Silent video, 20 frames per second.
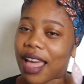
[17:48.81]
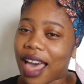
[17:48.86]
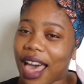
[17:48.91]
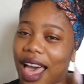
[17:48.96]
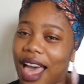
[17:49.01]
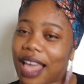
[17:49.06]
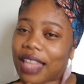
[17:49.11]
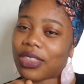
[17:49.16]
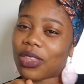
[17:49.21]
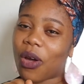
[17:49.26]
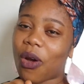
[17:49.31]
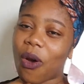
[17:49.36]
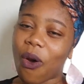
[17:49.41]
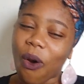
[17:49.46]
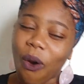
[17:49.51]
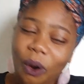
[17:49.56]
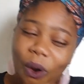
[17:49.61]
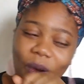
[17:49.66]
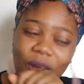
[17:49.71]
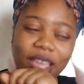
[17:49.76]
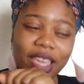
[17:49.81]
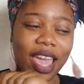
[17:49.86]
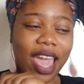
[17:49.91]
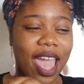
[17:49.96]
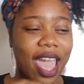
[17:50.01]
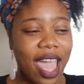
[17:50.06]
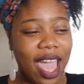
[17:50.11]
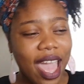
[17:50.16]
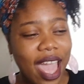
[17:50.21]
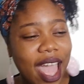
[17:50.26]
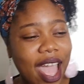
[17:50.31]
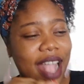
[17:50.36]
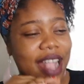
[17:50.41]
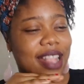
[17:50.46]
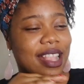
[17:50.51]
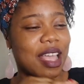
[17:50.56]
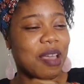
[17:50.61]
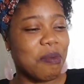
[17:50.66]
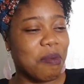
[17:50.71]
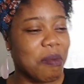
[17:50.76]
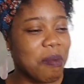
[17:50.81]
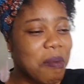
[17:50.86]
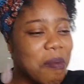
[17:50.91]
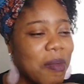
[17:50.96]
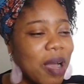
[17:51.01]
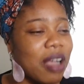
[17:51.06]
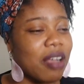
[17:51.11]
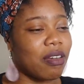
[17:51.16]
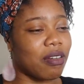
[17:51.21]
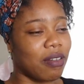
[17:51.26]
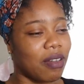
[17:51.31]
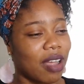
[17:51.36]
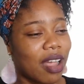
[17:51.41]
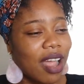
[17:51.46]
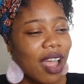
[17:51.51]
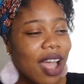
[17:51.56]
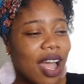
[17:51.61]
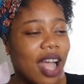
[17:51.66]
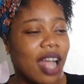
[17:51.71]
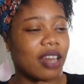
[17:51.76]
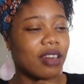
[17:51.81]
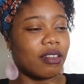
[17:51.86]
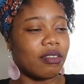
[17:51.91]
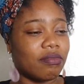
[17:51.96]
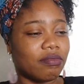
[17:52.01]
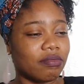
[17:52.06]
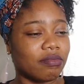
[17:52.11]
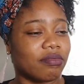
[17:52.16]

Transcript: Ato, okay, nyem mango. Ano,